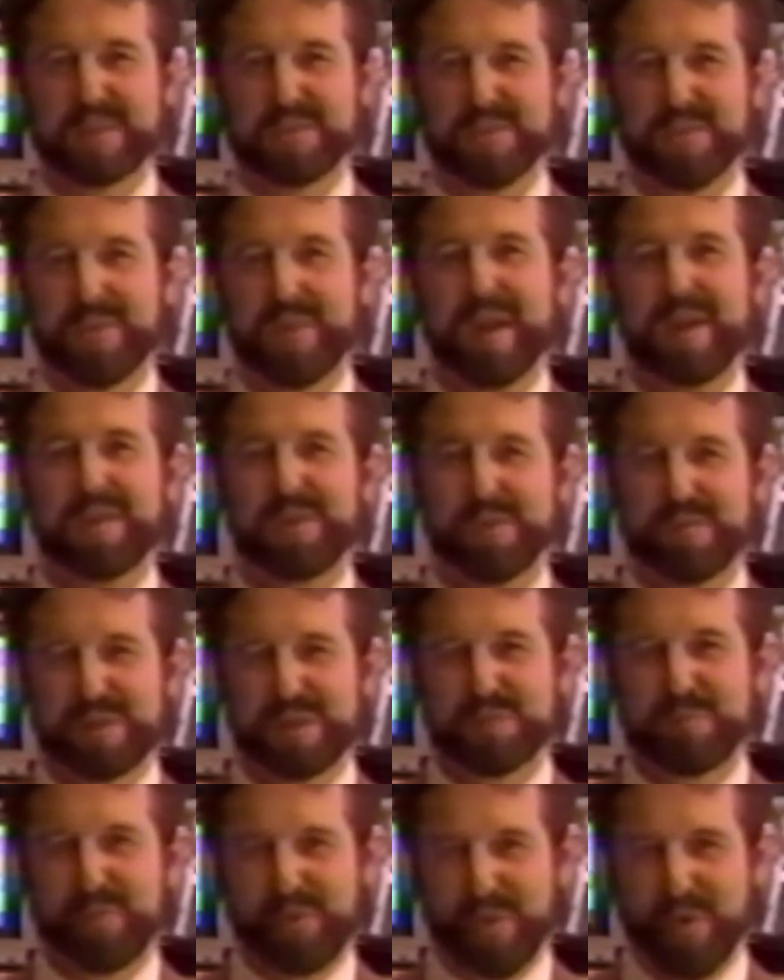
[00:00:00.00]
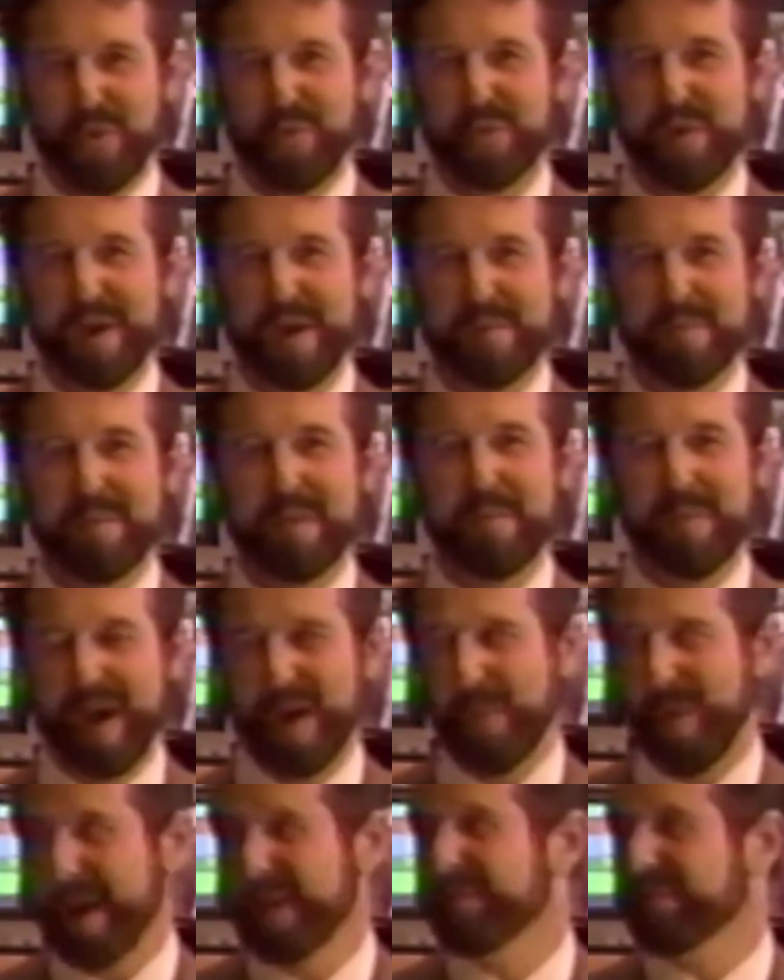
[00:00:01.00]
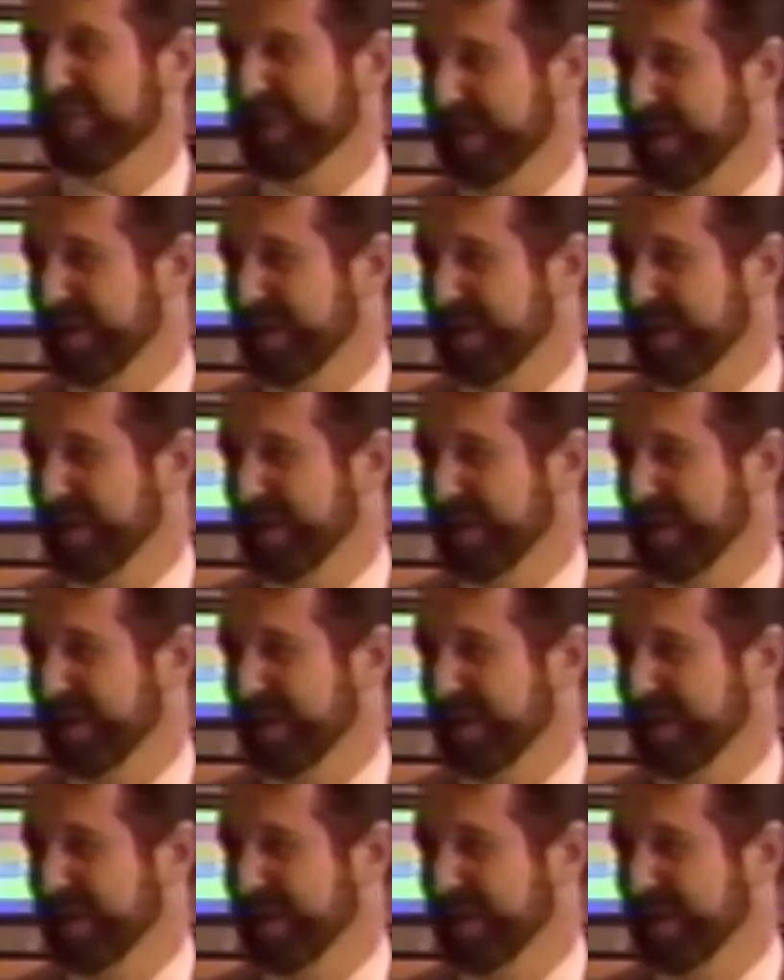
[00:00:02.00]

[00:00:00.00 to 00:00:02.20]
As director of this program, my wife